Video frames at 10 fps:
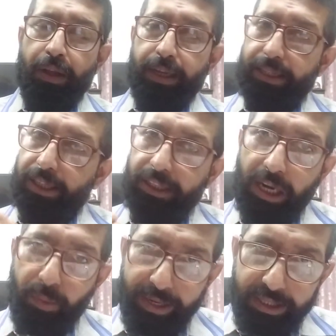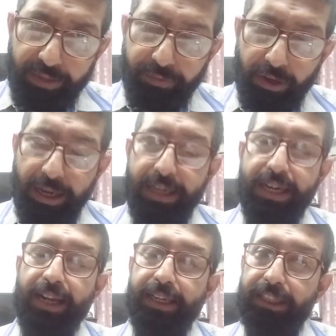either they are waiting for an
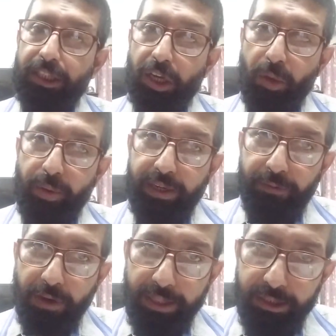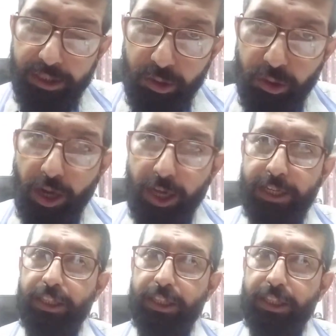attack, either they are waiting for others to join,